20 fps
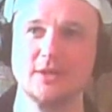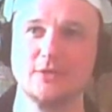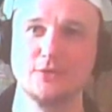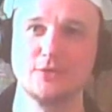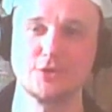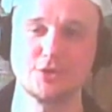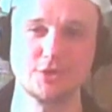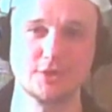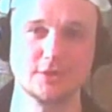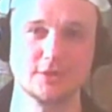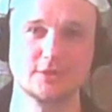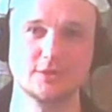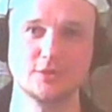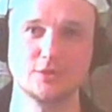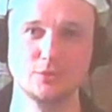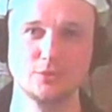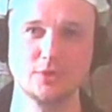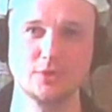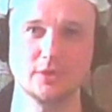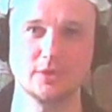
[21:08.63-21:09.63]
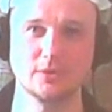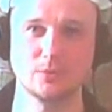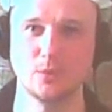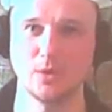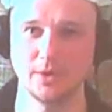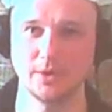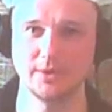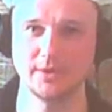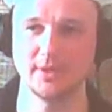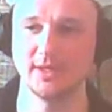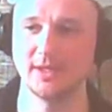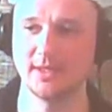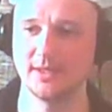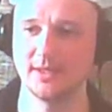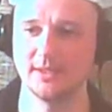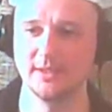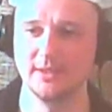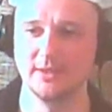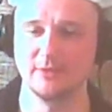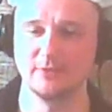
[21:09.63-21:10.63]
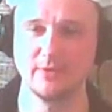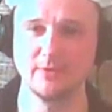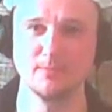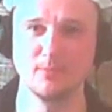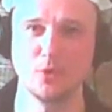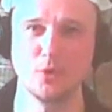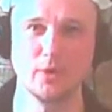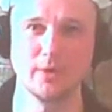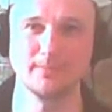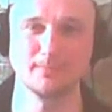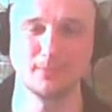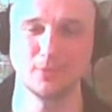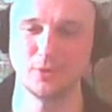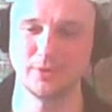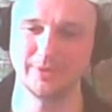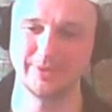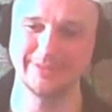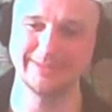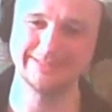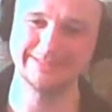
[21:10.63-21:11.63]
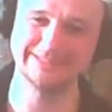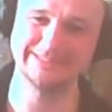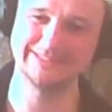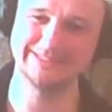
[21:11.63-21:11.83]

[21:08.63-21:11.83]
version 2.1, uh, we more and more